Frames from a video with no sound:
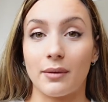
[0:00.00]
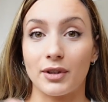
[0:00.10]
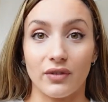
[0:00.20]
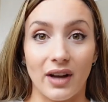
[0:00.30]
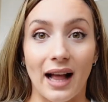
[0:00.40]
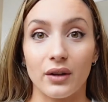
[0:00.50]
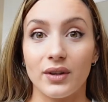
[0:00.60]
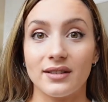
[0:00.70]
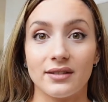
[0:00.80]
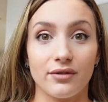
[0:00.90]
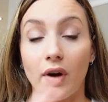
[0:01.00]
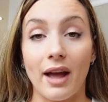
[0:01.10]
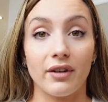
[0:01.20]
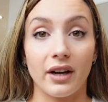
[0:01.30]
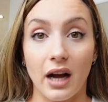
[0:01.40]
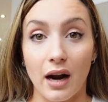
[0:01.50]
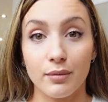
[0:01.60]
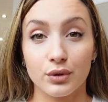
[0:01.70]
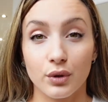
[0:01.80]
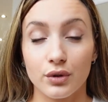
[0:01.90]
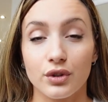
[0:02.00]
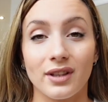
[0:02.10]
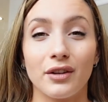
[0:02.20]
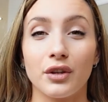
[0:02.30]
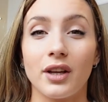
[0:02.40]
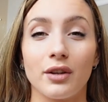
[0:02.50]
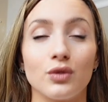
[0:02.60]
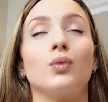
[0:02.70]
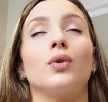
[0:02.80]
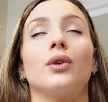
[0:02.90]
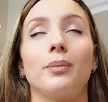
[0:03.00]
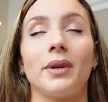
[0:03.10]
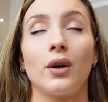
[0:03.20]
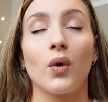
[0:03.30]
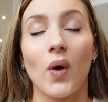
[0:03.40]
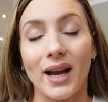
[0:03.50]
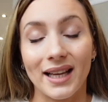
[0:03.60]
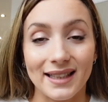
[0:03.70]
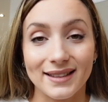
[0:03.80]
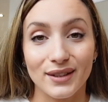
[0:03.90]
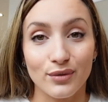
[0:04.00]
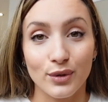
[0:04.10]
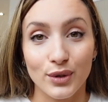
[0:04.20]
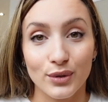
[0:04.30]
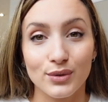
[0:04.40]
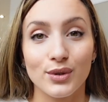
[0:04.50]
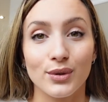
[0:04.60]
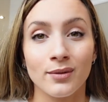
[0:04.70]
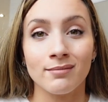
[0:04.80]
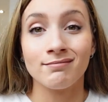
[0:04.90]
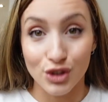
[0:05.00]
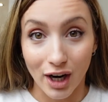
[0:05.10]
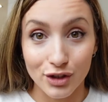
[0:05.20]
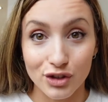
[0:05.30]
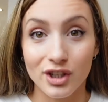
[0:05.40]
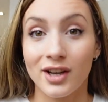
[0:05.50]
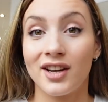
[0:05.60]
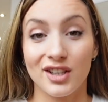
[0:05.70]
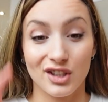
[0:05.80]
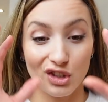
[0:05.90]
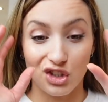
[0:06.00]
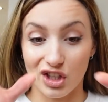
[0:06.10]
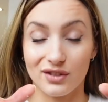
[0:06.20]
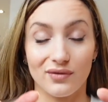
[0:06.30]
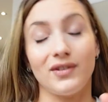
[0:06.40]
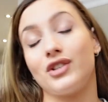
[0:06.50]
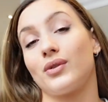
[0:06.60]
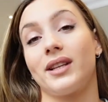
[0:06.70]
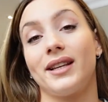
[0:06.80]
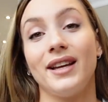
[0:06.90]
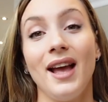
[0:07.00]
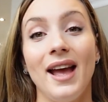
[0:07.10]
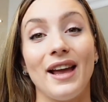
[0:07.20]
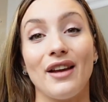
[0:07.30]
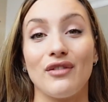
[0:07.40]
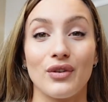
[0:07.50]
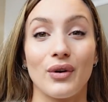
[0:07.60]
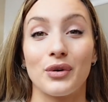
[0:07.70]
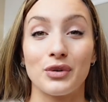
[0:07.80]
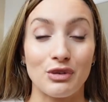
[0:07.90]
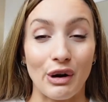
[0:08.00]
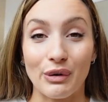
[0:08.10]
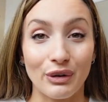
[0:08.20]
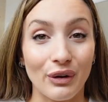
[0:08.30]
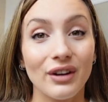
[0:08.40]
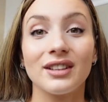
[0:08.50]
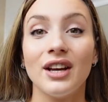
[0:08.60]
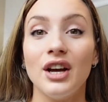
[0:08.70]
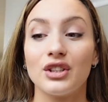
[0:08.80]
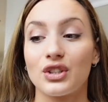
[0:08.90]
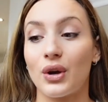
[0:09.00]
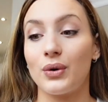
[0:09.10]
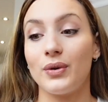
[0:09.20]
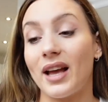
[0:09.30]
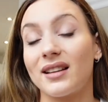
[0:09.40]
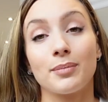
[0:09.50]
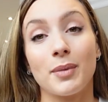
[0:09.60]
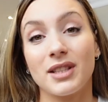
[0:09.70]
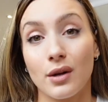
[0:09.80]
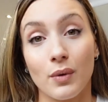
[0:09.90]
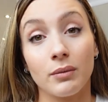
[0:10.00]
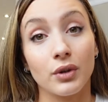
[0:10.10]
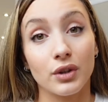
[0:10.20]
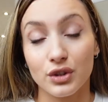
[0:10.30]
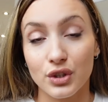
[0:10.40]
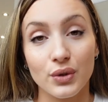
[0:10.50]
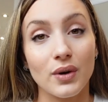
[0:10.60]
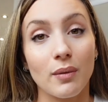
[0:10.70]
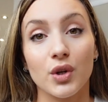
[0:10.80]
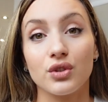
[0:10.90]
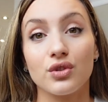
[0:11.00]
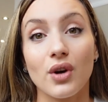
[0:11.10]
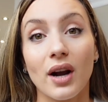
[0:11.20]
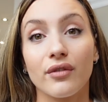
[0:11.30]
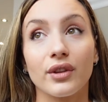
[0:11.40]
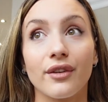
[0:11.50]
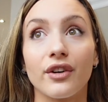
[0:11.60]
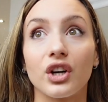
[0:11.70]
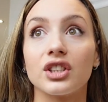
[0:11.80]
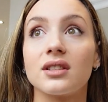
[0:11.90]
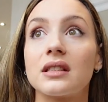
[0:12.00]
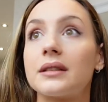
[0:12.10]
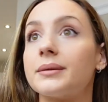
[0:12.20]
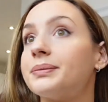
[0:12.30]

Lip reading: amount of calories for every carb source, then it will be quite easy for you to judge just visually if you are on track or not. So yeah, that's basically what I'm going to do. I'm going to track for the first,